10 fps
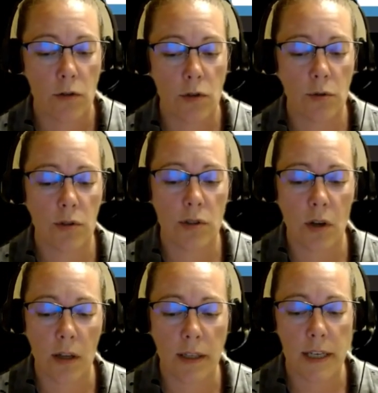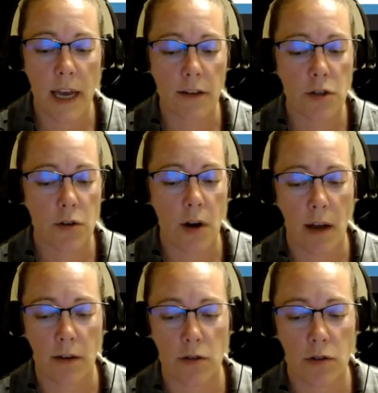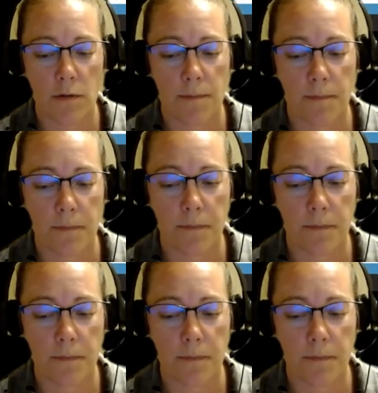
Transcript: 2 stall attached garage.